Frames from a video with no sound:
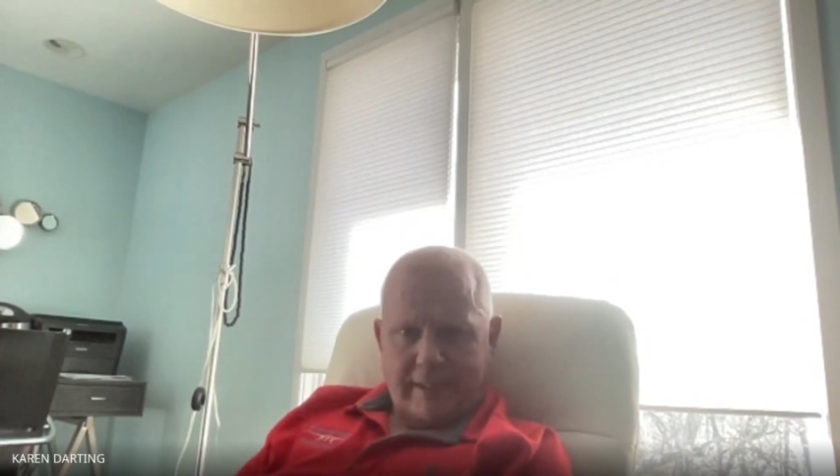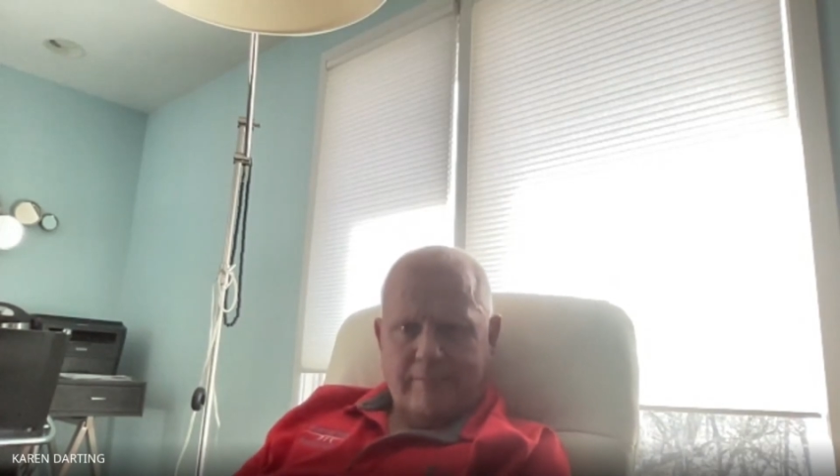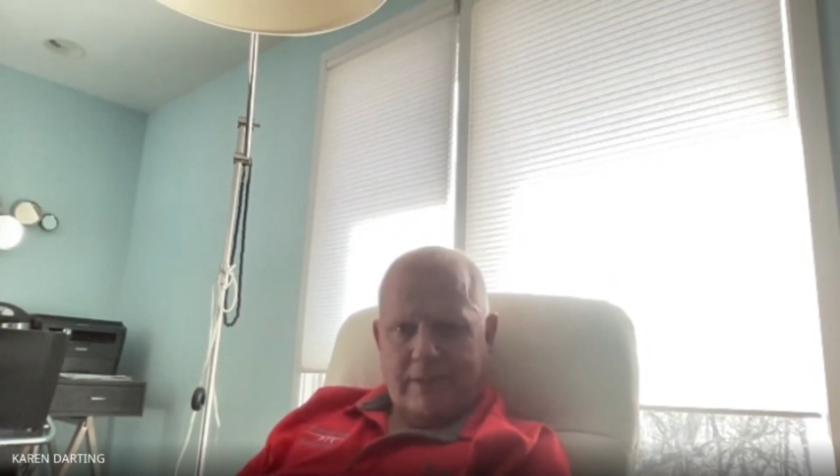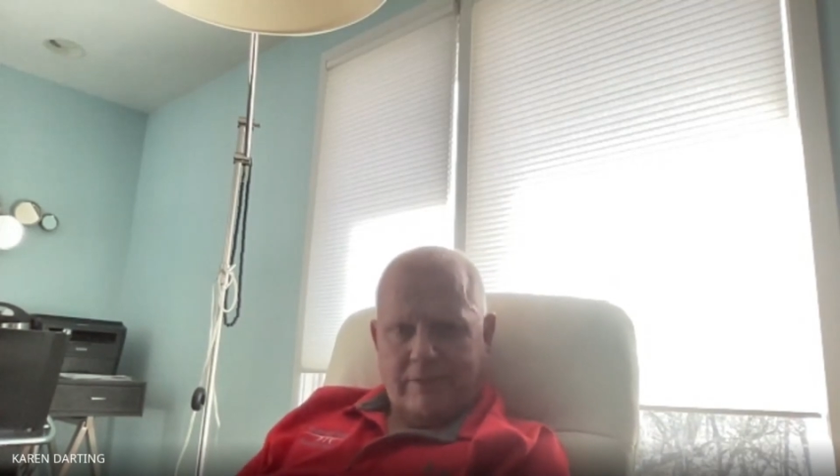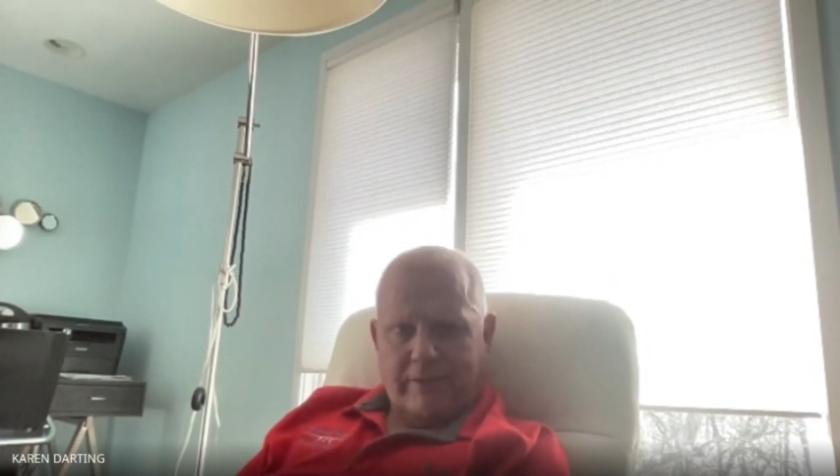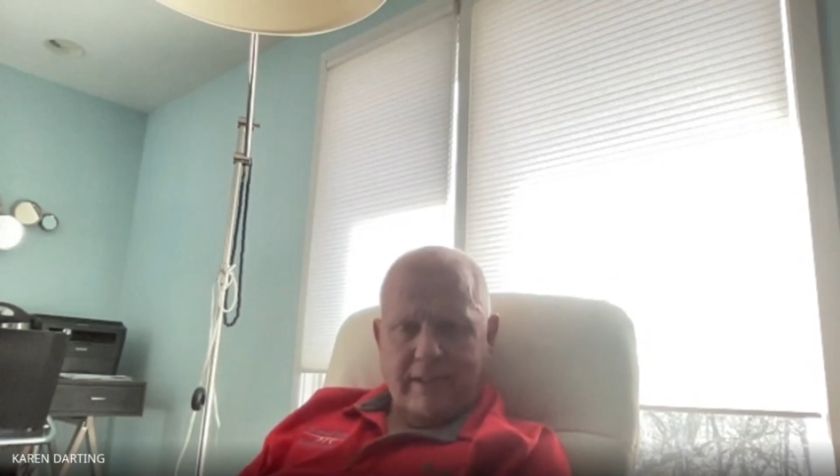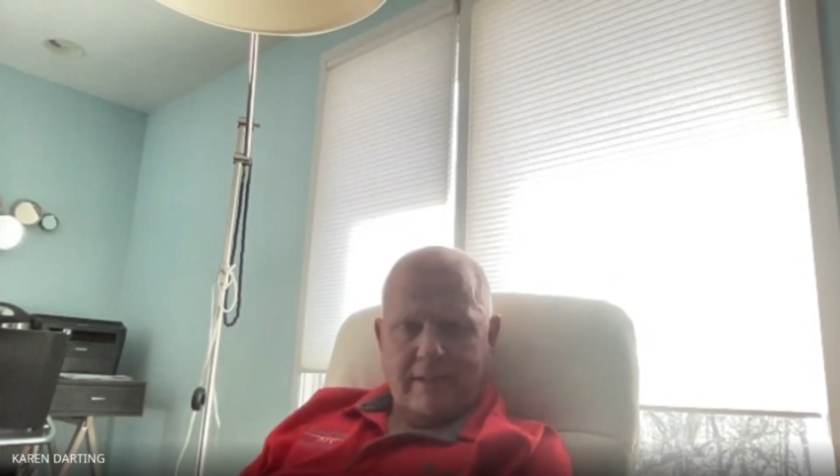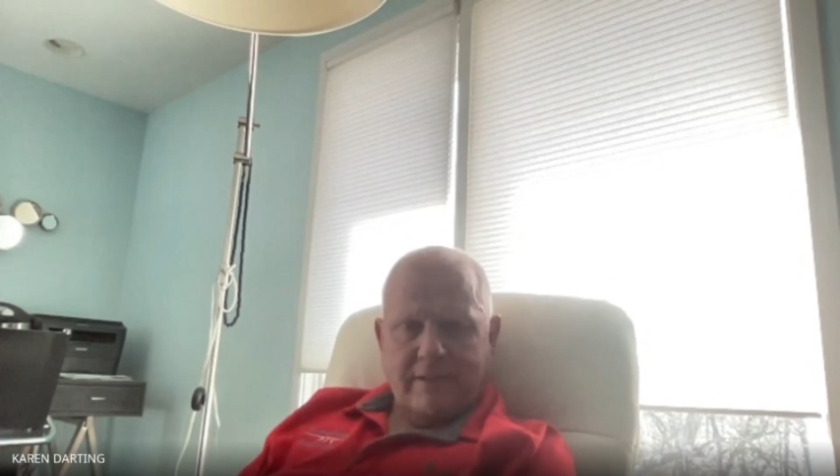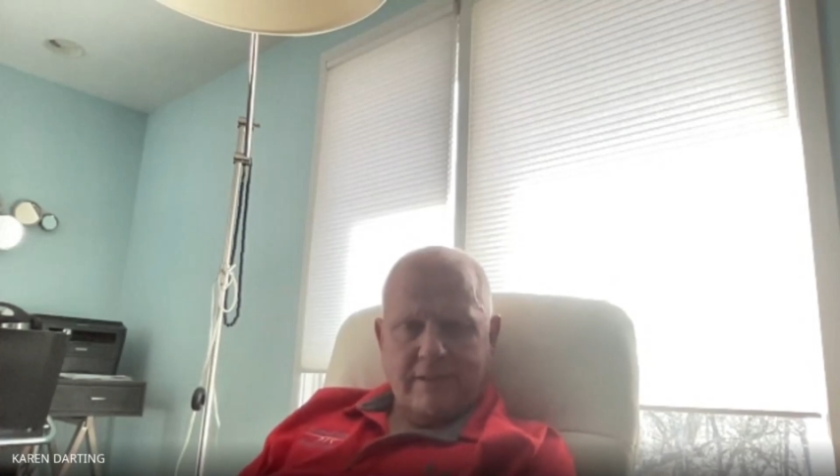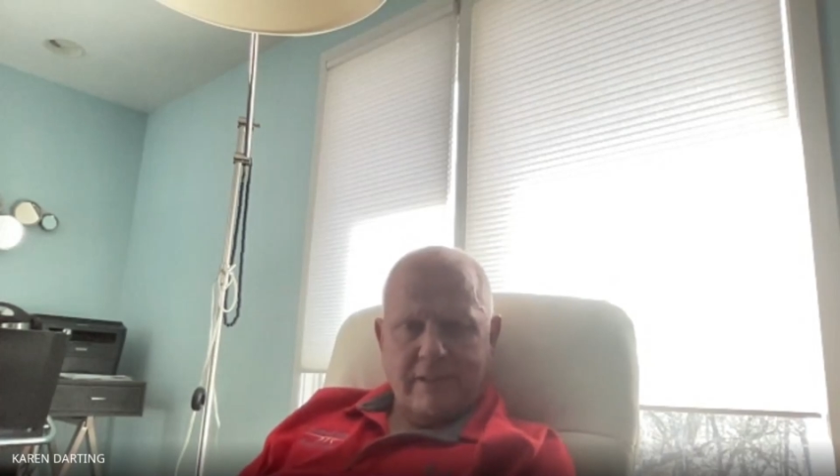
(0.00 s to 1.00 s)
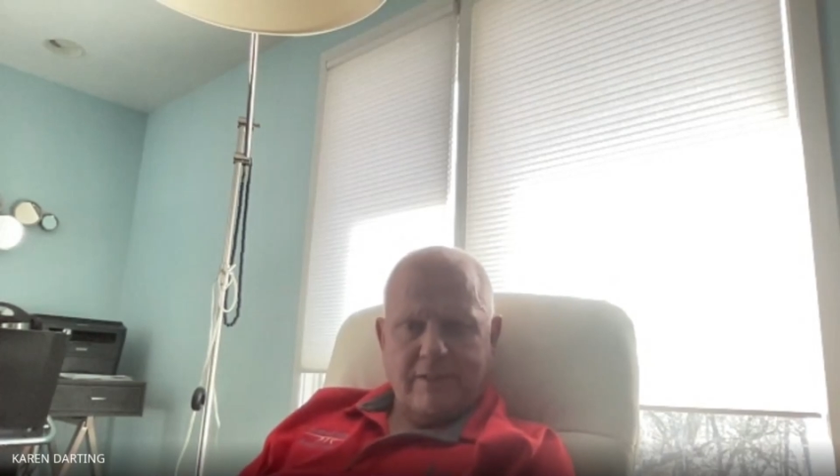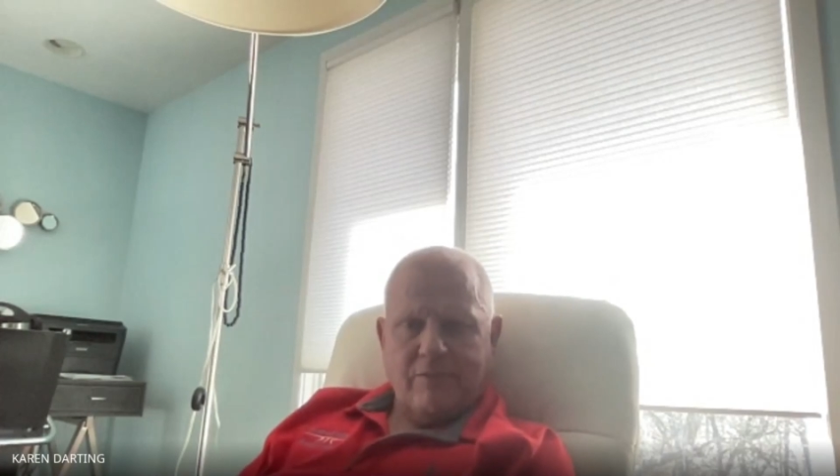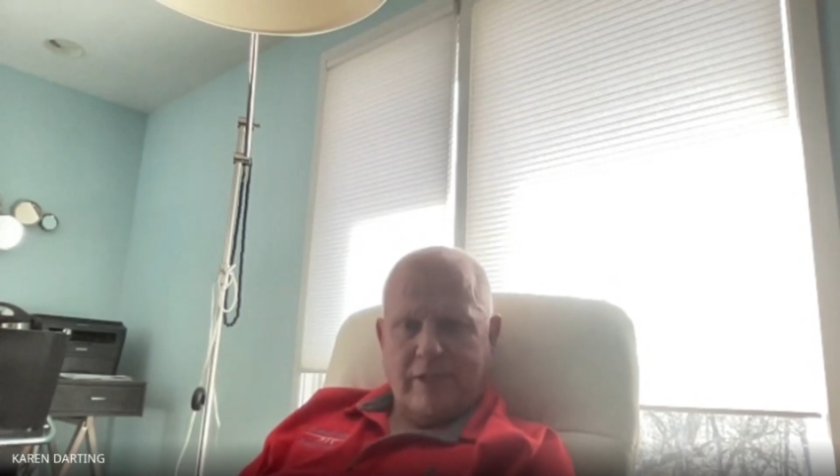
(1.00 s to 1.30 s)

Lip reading: them in the regular season.